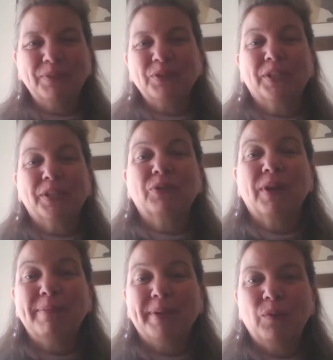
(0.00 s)

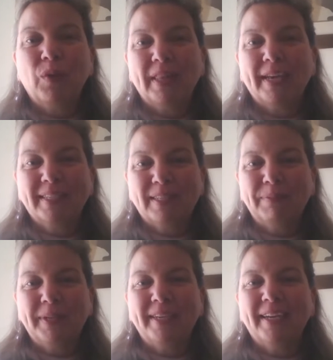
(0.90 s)
transcribing while I
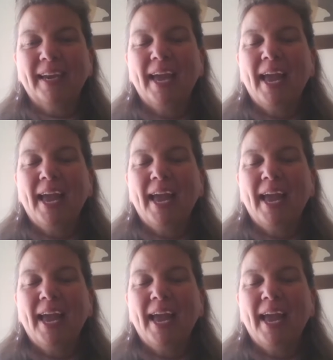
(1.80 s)
speak,